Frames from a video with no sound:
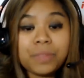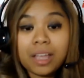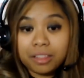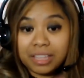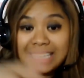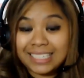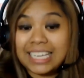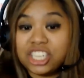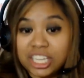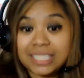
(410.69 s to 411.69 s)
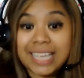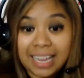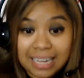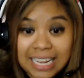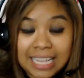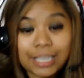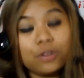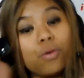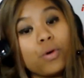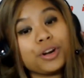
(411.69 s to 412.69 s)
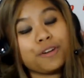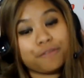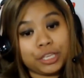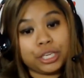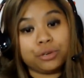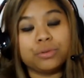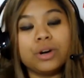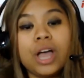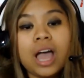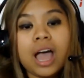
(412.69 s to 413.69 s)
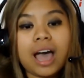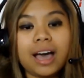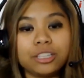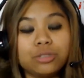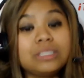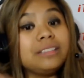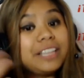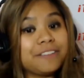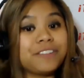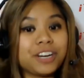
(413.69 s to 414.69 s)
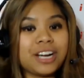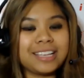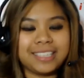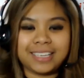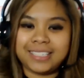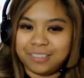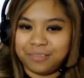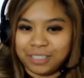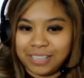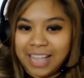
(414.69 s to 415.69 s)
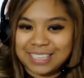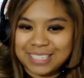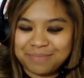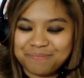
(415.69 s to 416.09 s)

these teaching techniques in order for you to deliver a successful class.